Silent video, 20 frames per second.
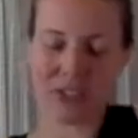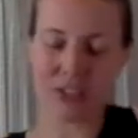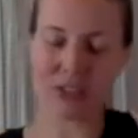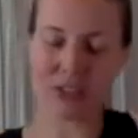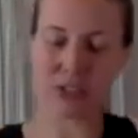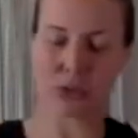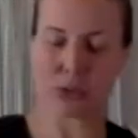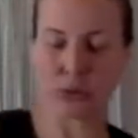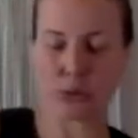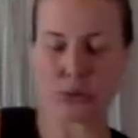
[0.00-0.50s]

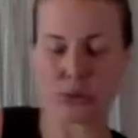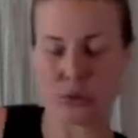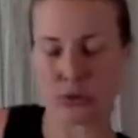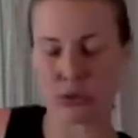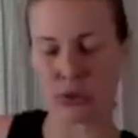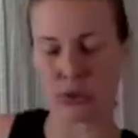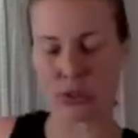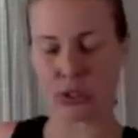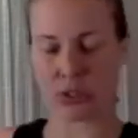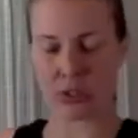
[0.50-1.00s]

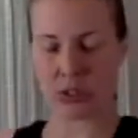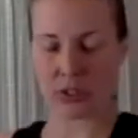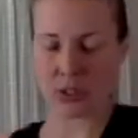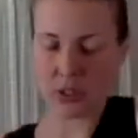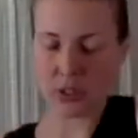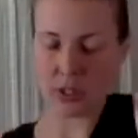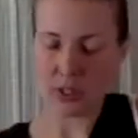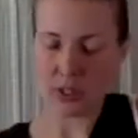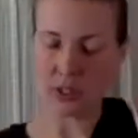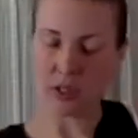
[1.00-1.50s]
Shoulders
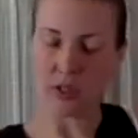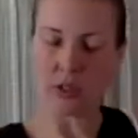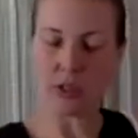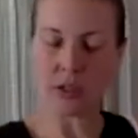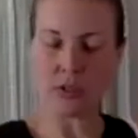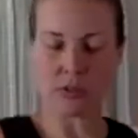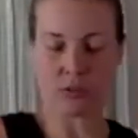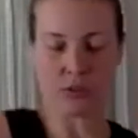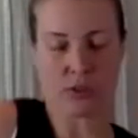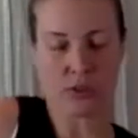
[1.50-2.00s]

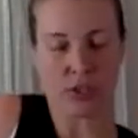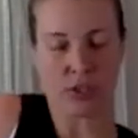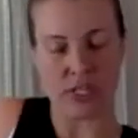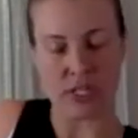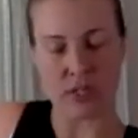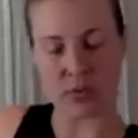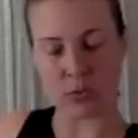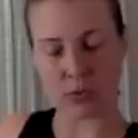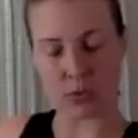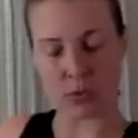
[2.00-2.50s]

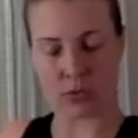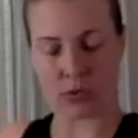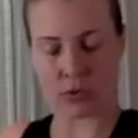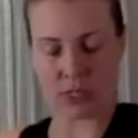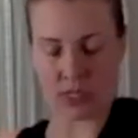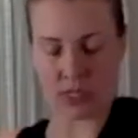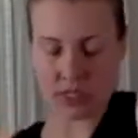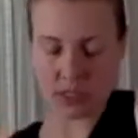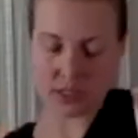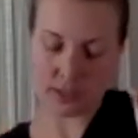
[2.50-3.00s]
alternate,
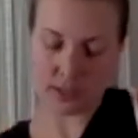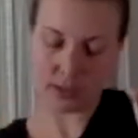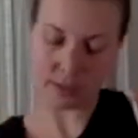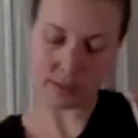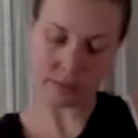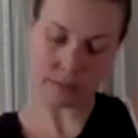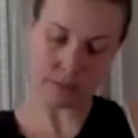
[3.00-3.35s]
rotating.